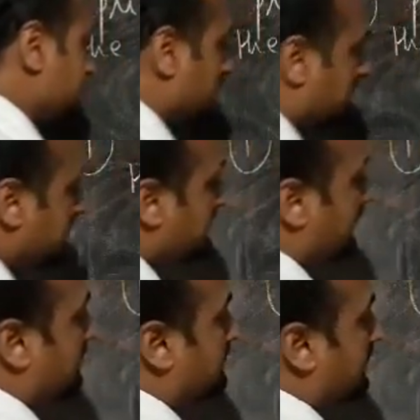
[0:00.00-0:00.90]
okay.
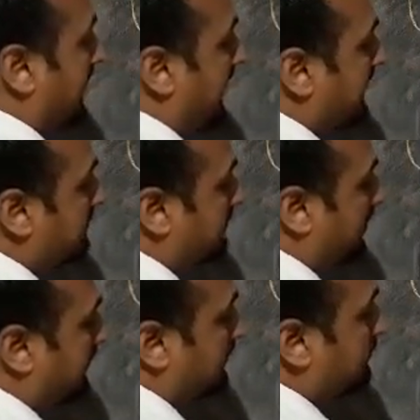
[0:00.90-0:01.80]
The higher
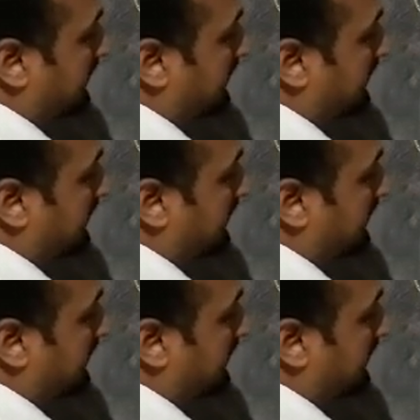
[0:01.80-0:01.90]
profit